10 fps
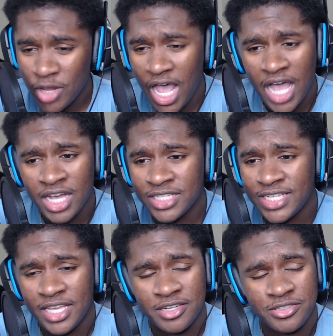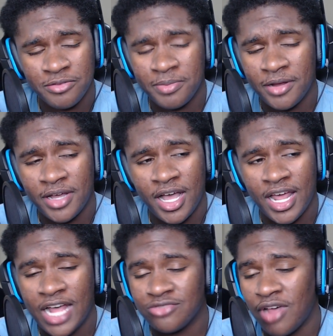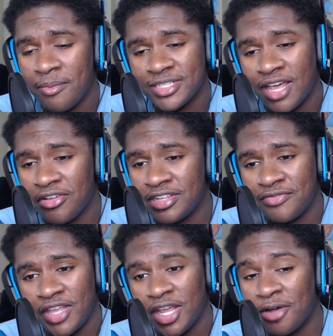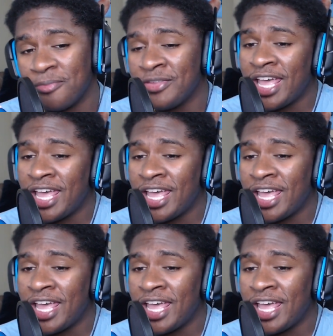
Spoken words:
I'm gonna tell you the truth, bro. That's what I'm gonna title this video.